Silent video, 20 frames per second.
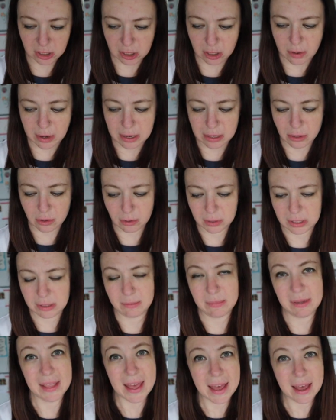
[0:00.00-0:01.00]
so I threw
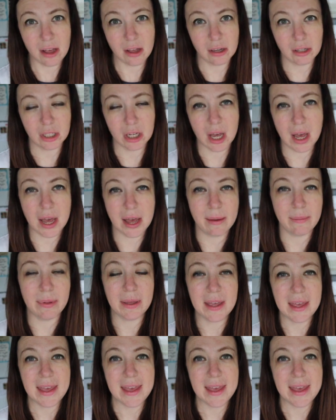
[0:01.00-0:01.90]
some of that on top.